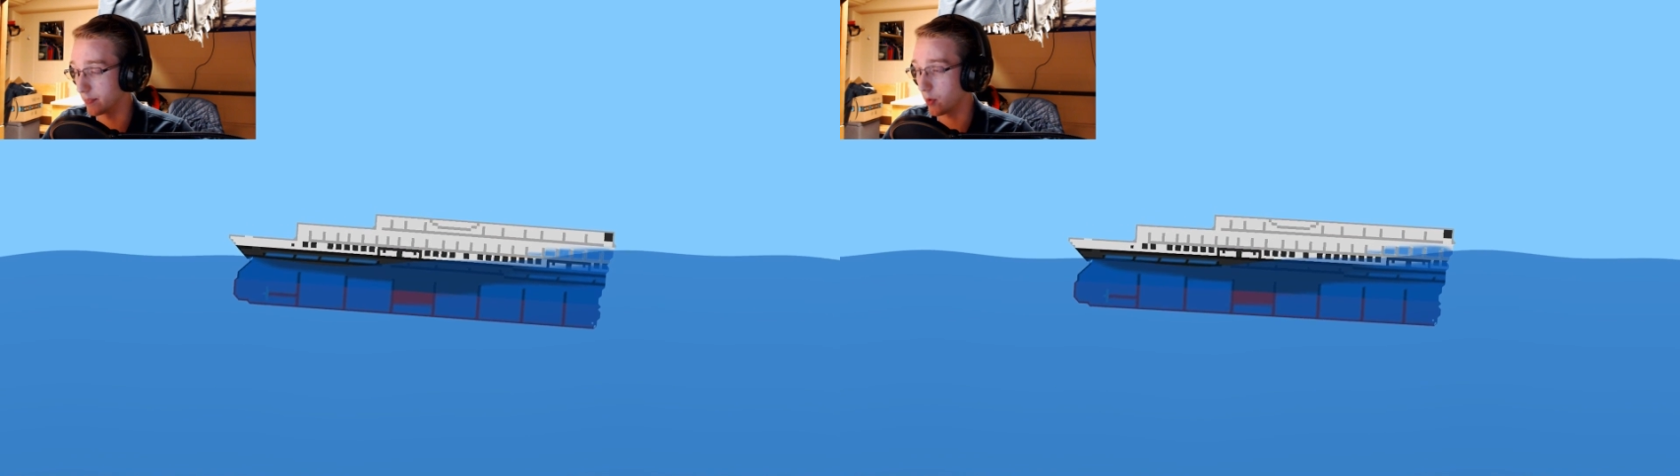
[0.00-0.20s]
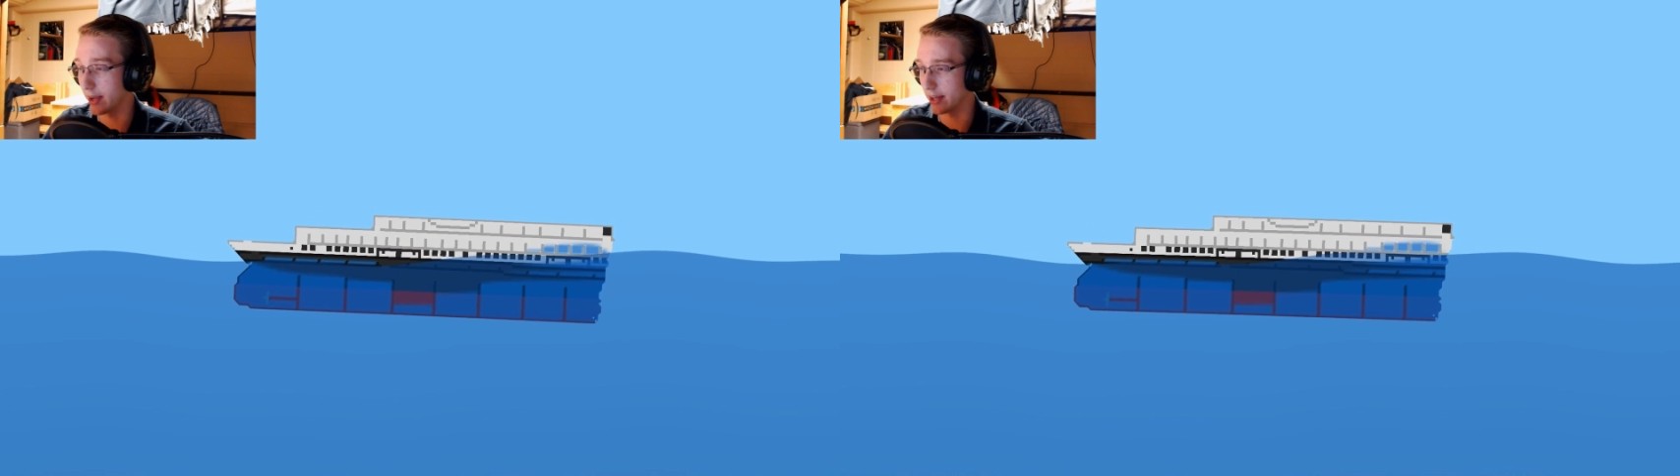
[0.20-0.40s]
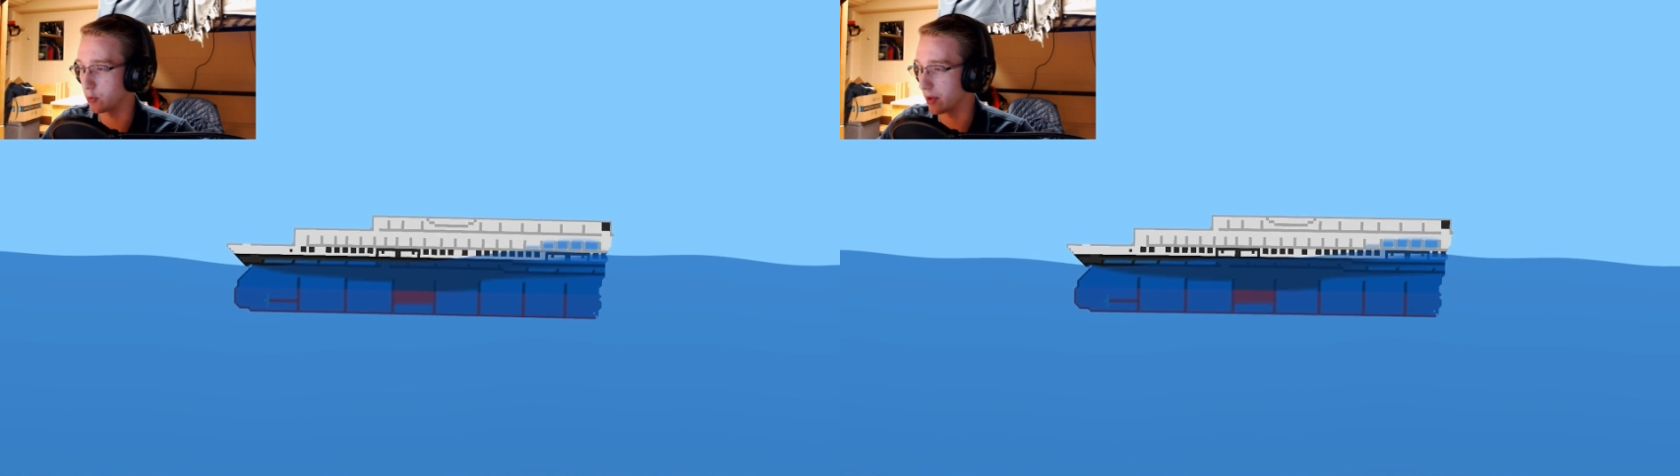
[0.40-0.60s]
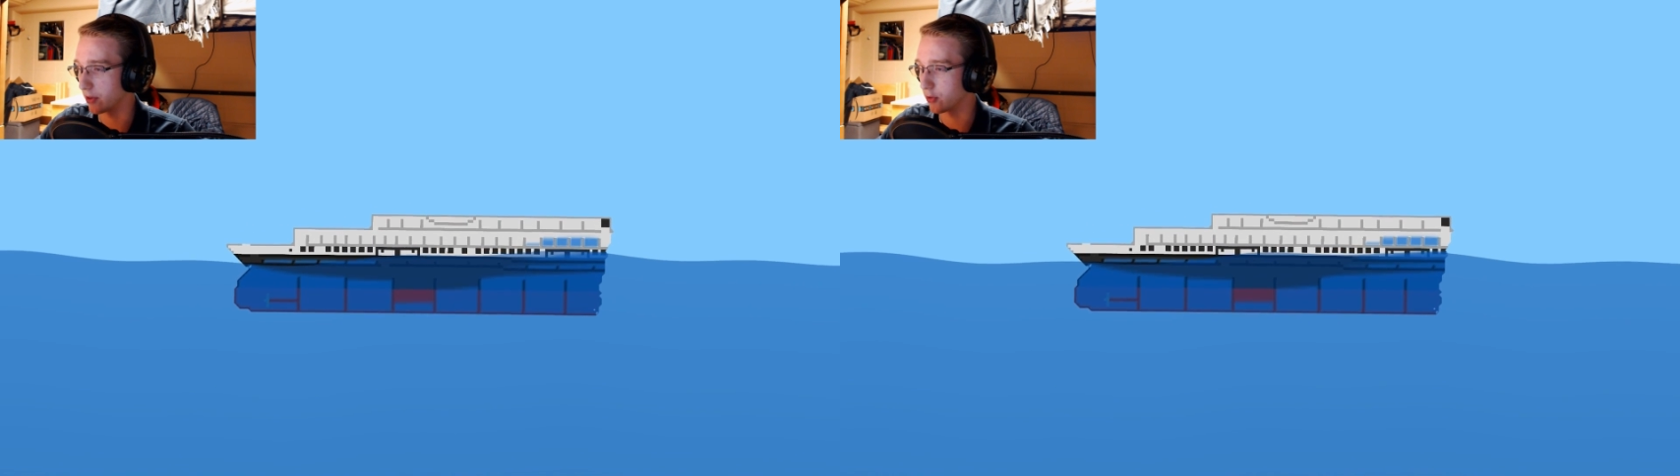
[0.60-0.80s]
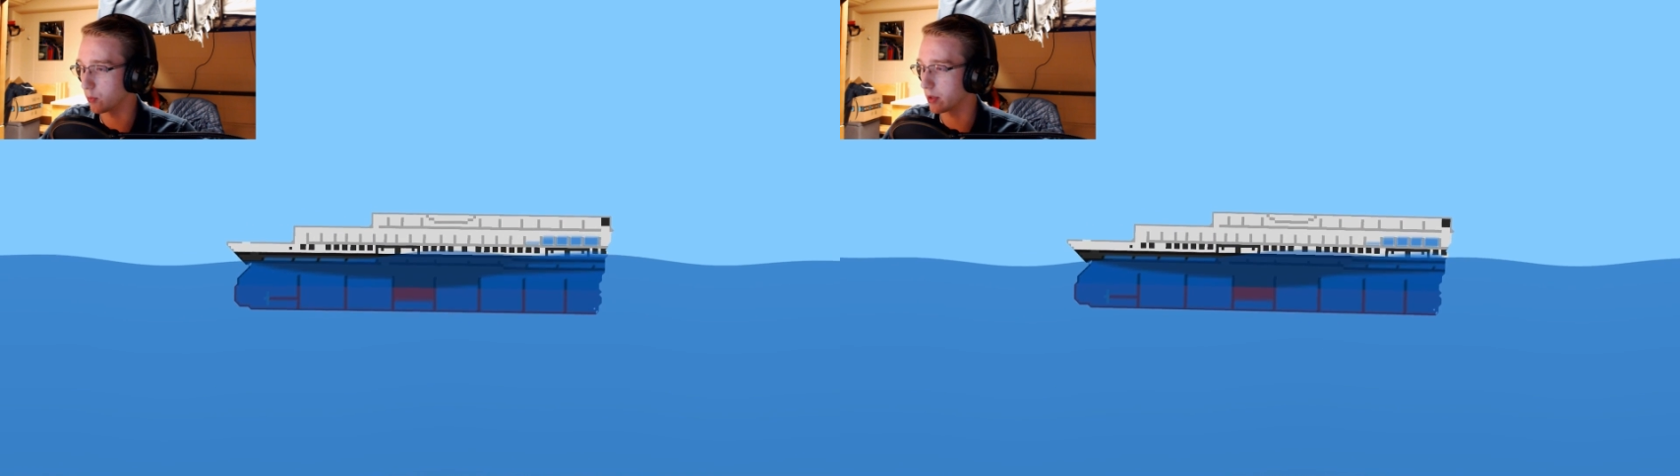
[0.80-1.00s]
well, I guess while
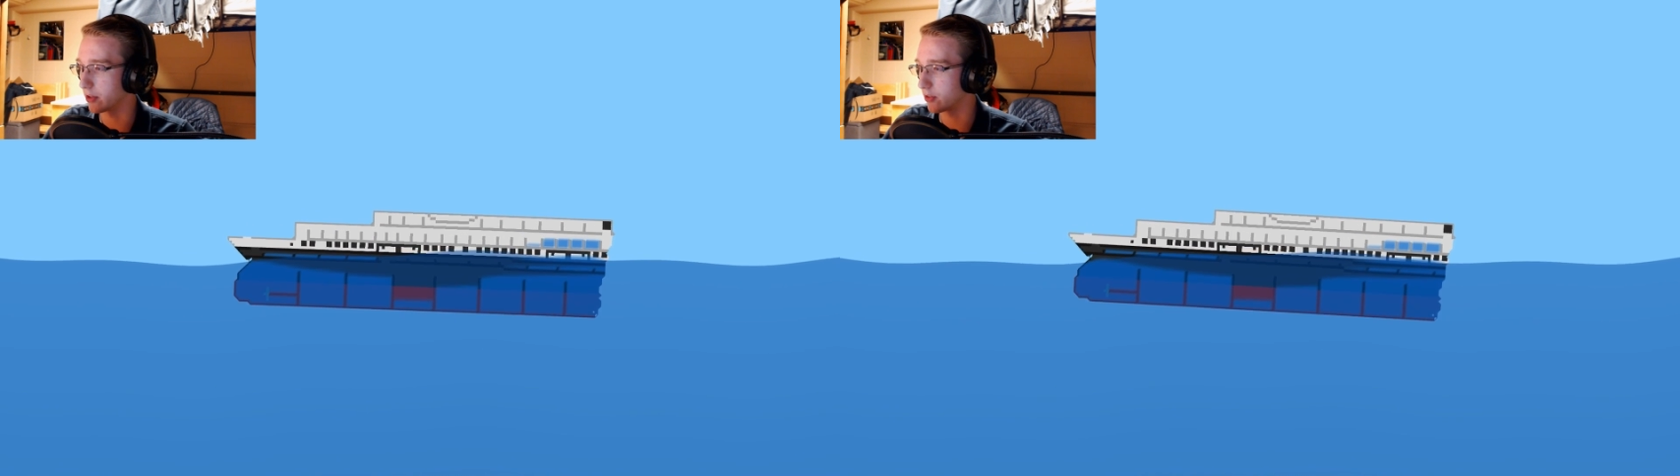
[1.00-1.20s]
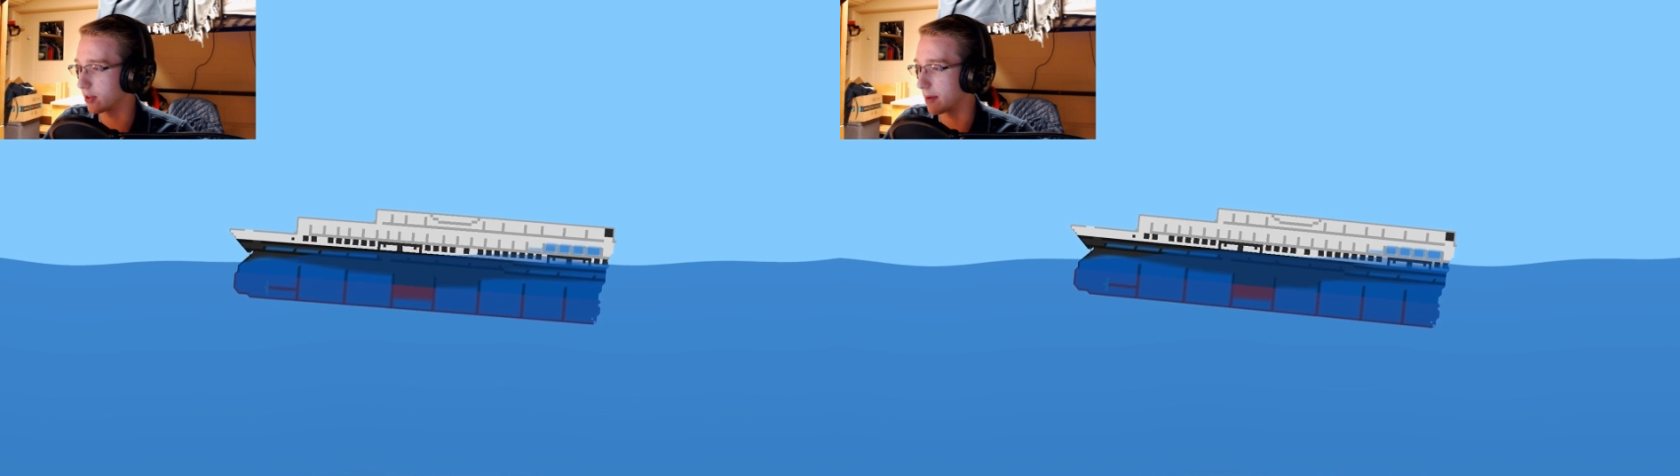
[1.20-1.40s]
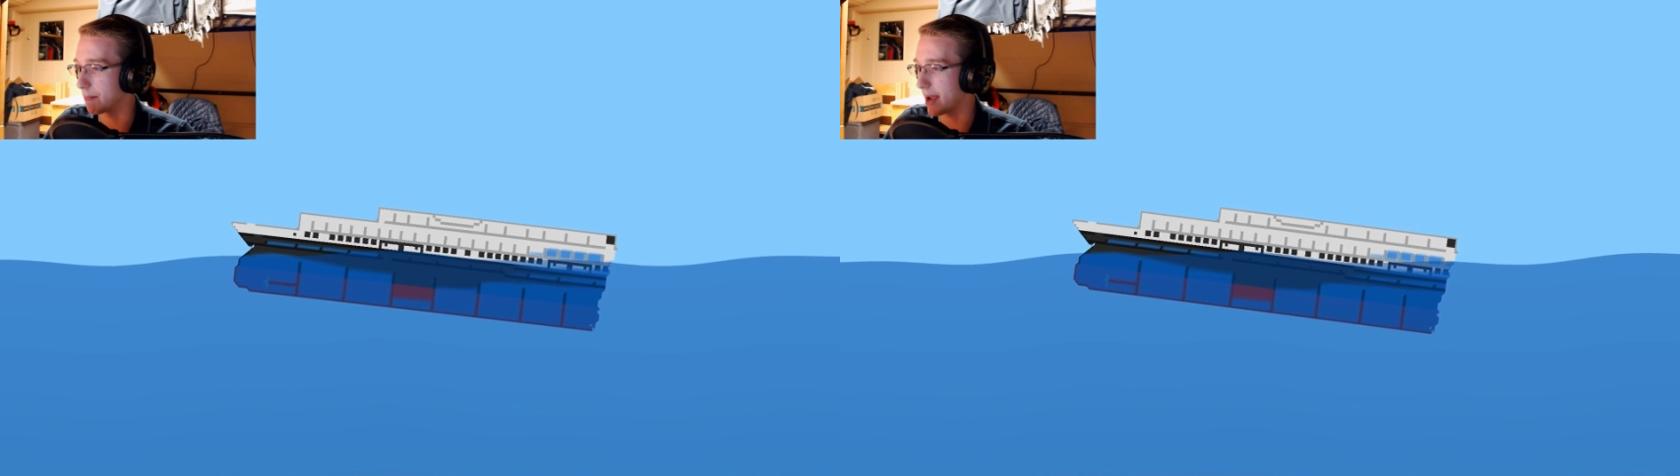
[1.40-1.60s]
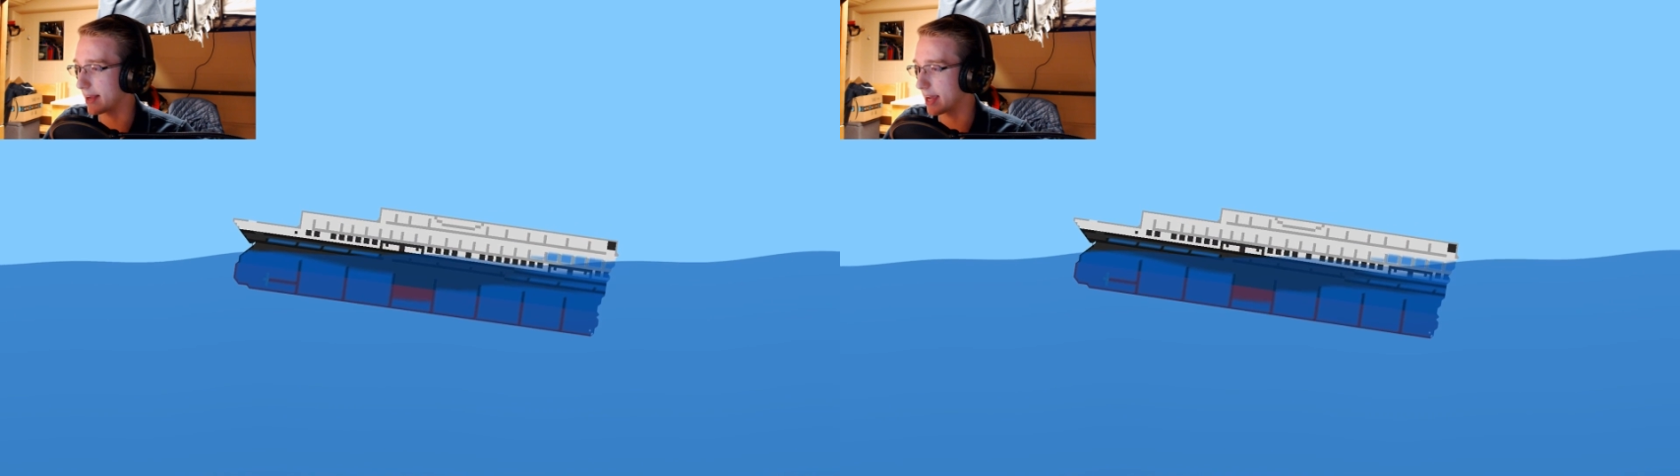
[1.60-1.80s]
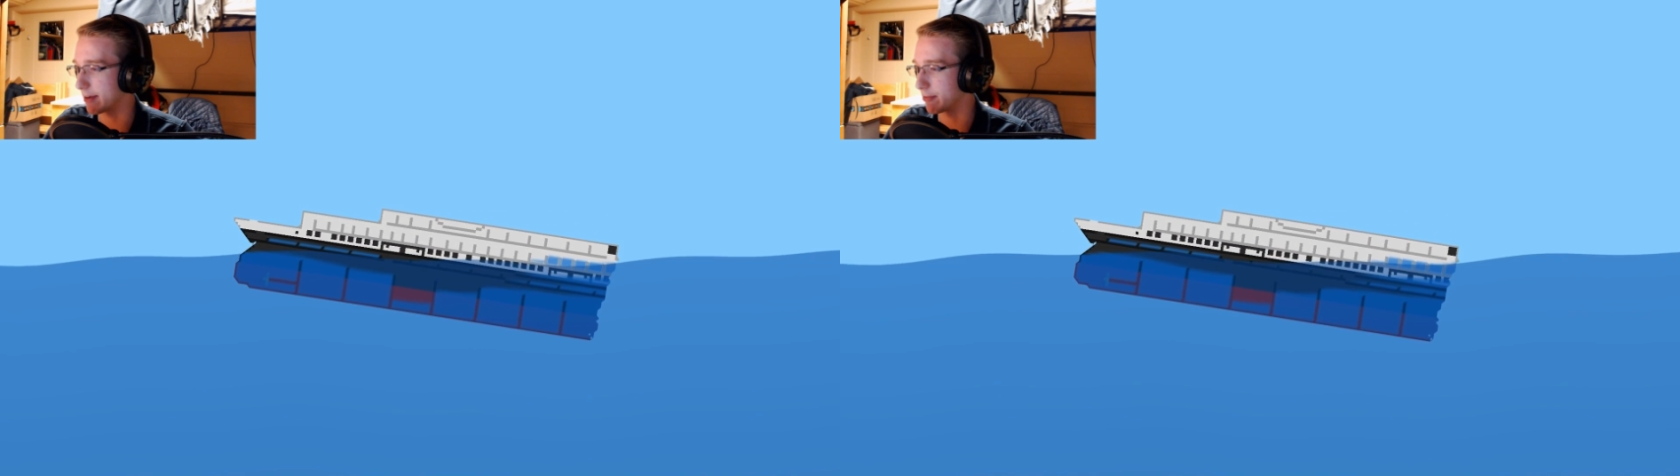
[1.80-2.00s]
this back half